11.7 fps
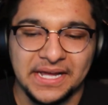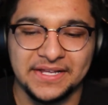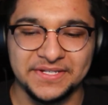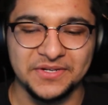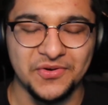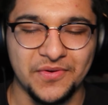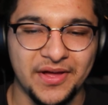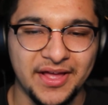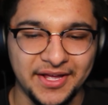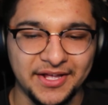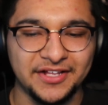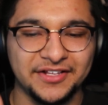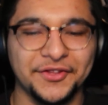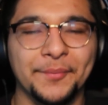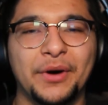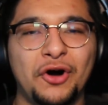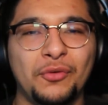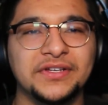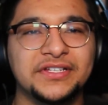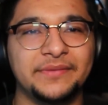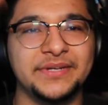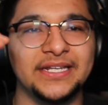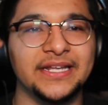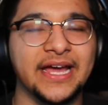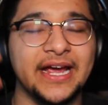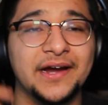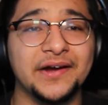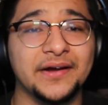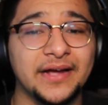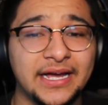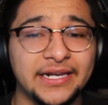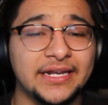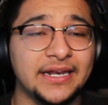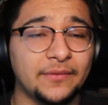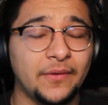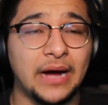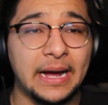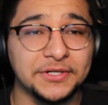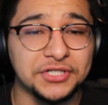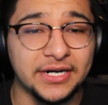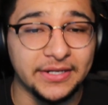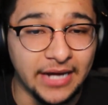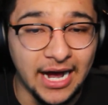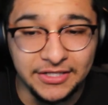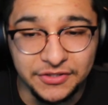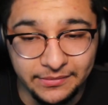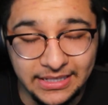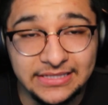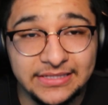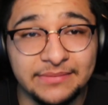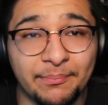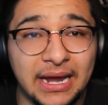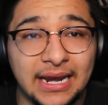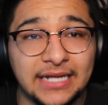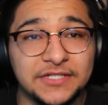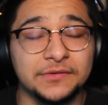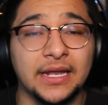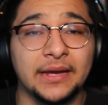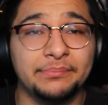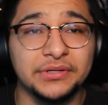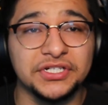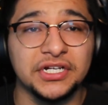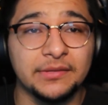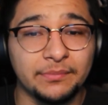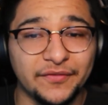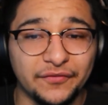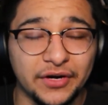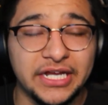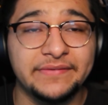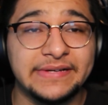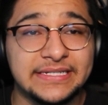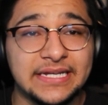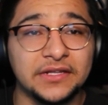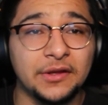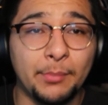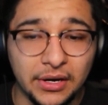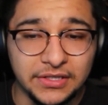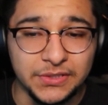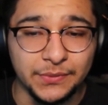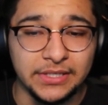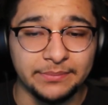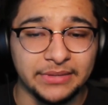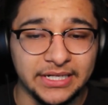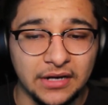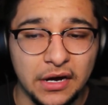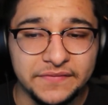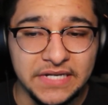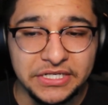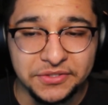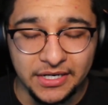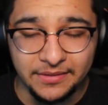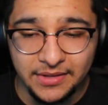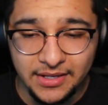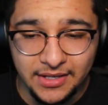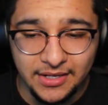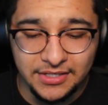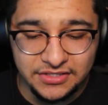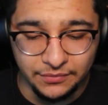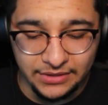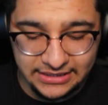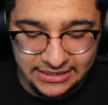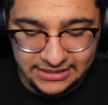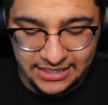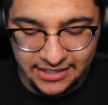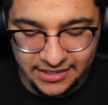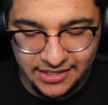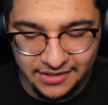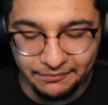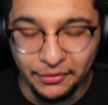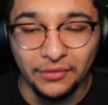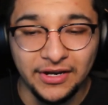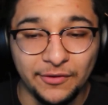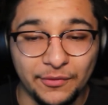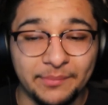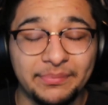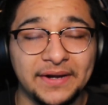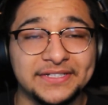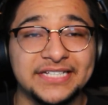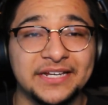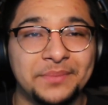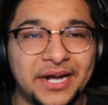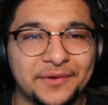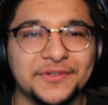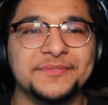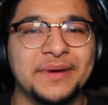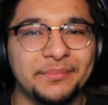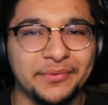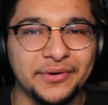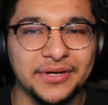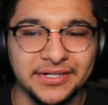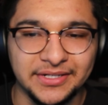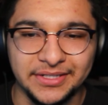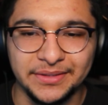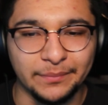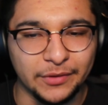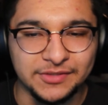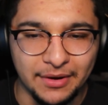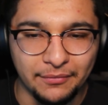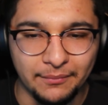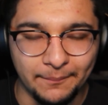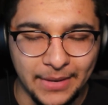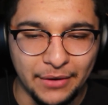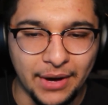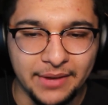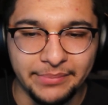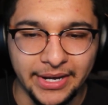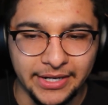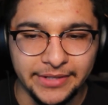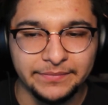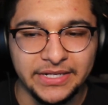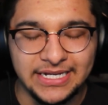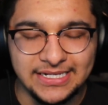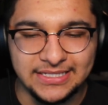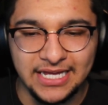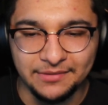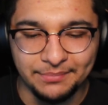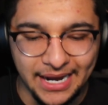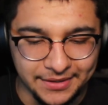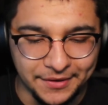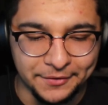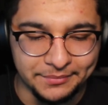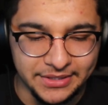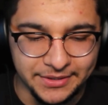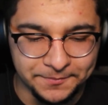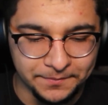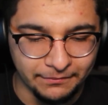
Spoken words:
So the ball was coming in the air, and then I told my line to like push up before he even sent the ball so we could play an offside trap. So we did that, but only one player stayed back, was my boy, was my right back. He stayed back a little bit.